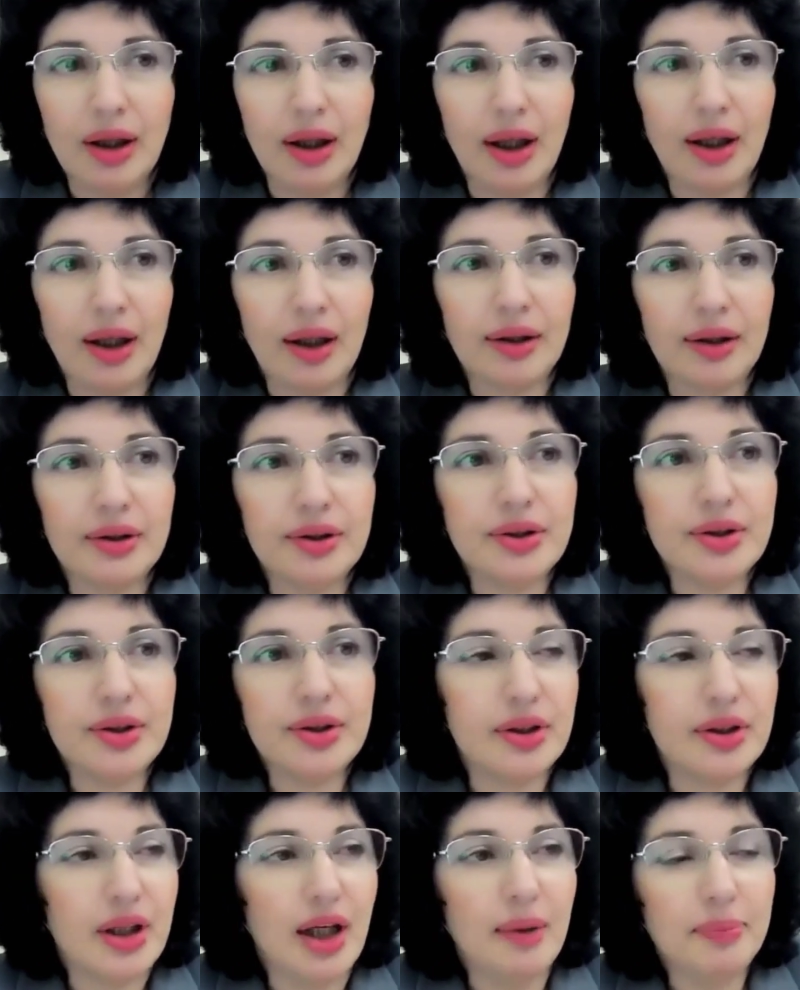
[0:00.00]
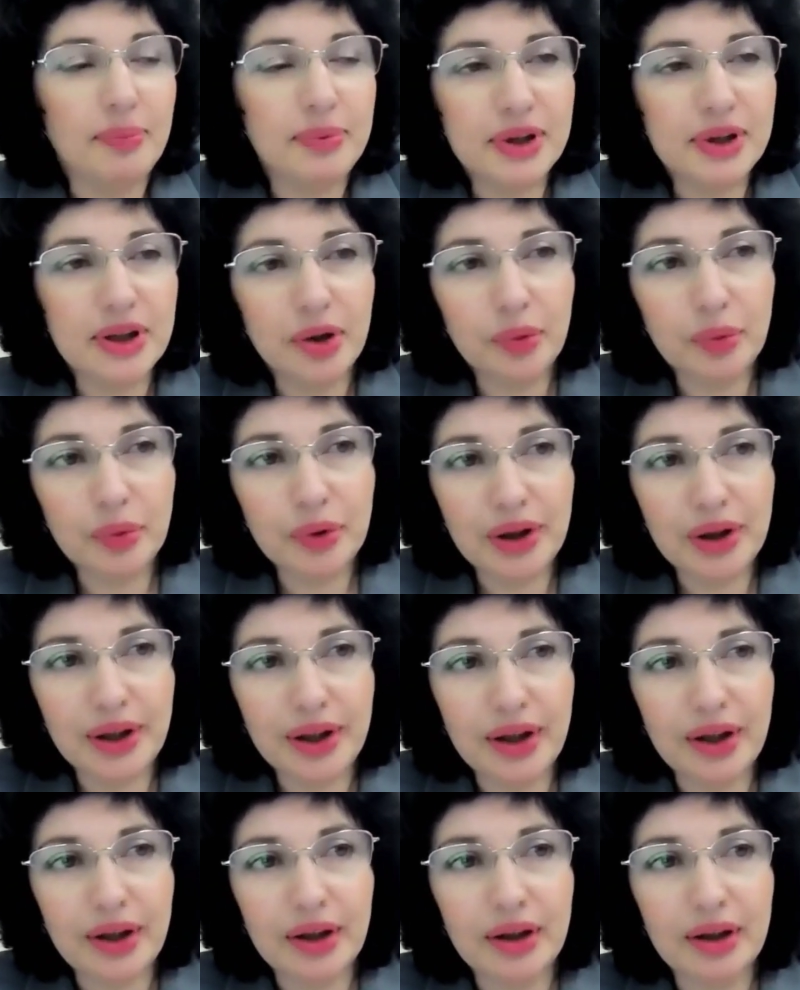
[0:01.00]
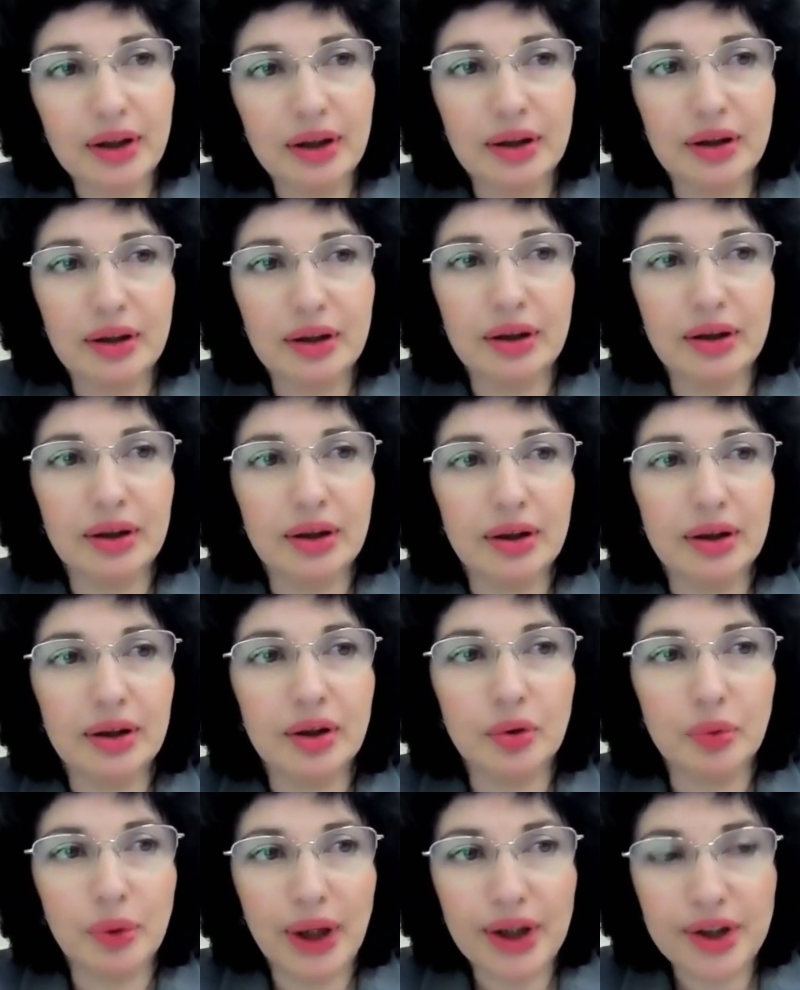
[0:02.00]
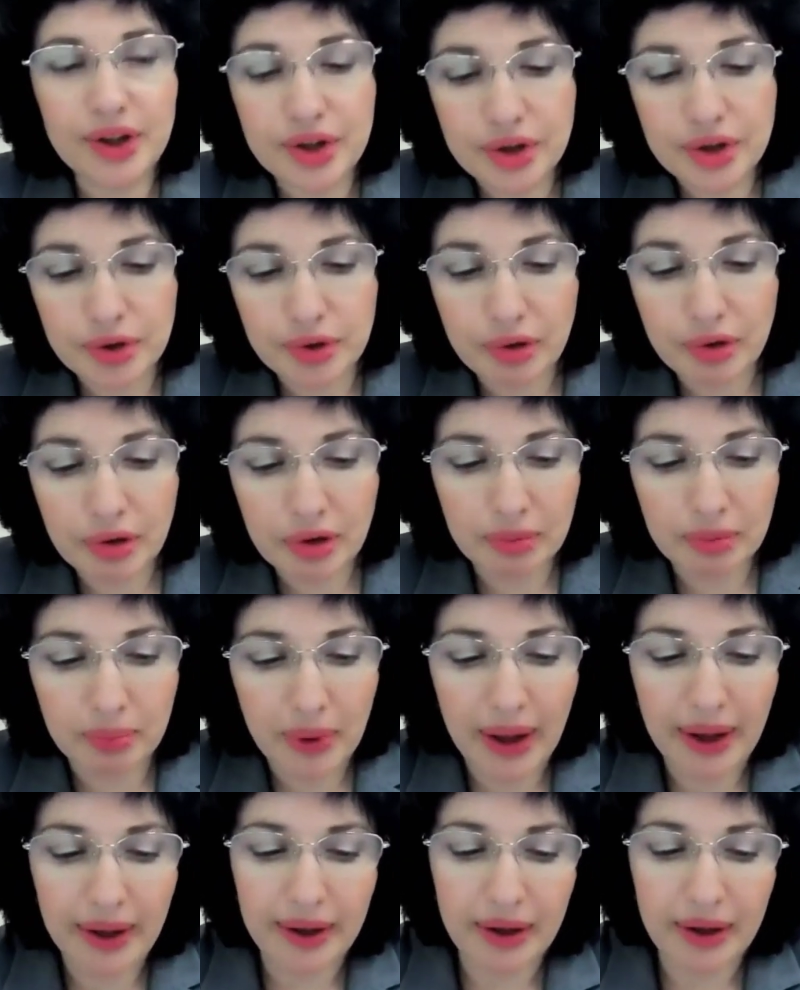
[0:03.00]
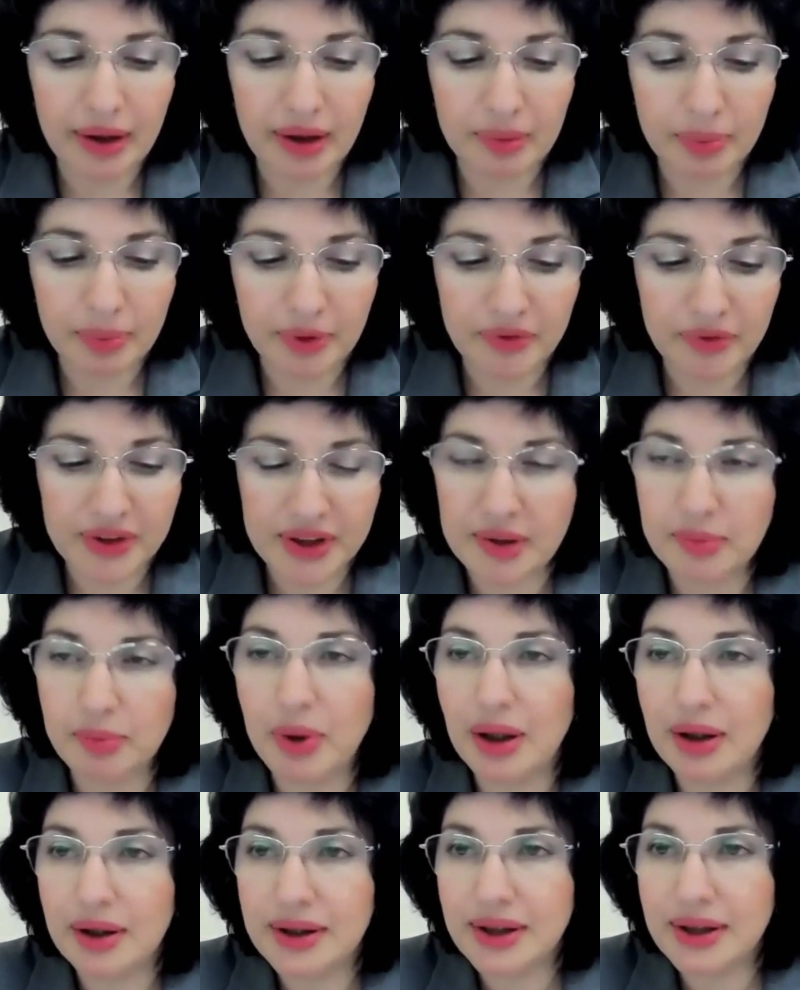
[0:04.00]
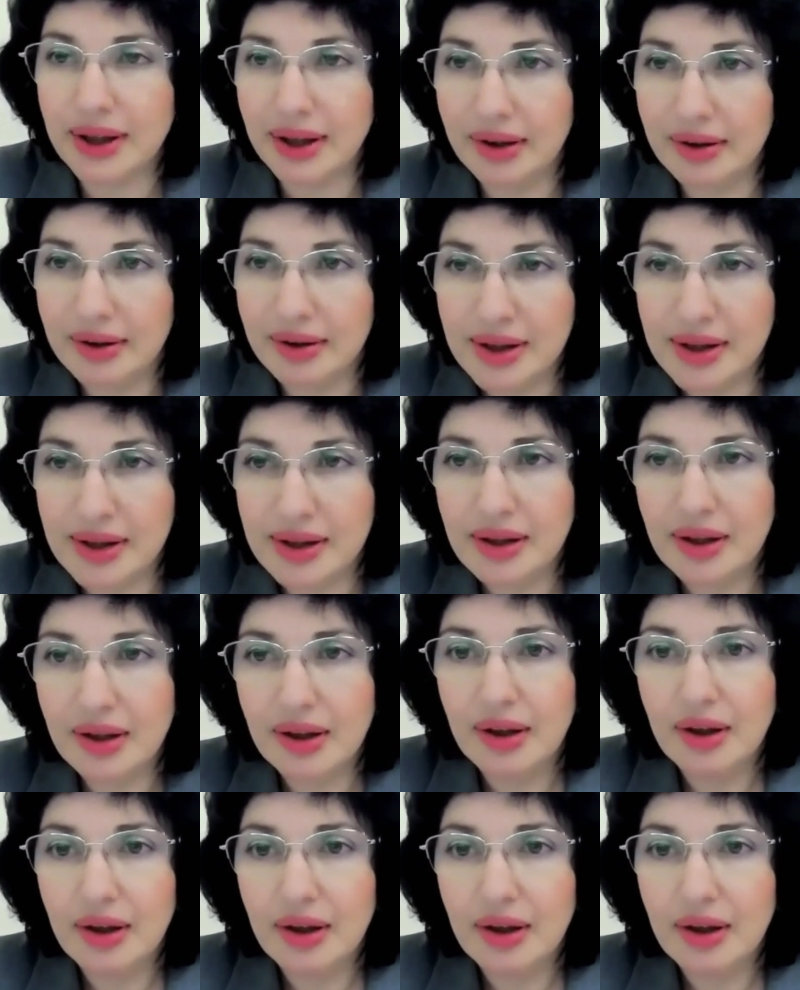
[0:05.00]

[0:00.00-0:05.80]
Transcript: And absolutely great talk by Professor Mark Schiltz.